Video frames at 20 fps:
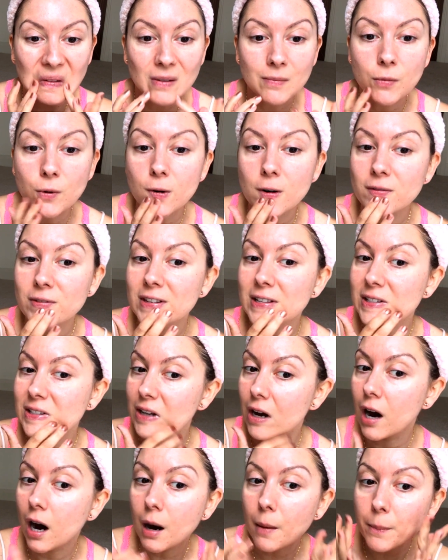more of
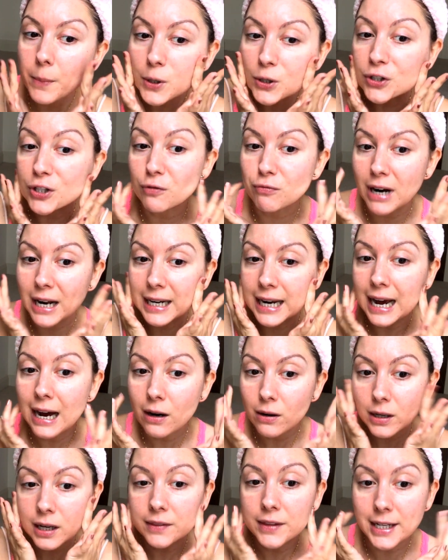this up because it ran
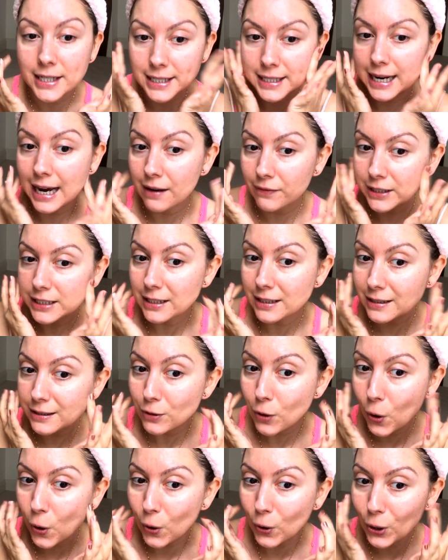out and they didn't have it in
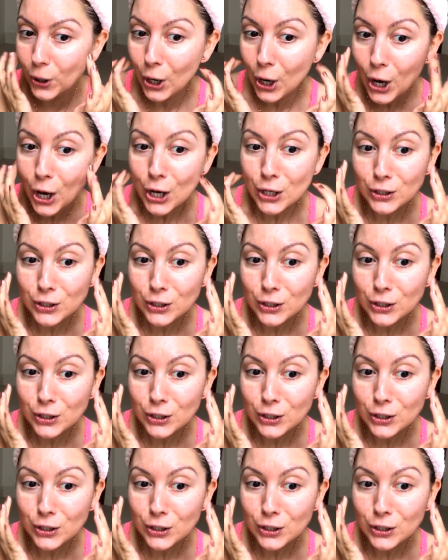stock.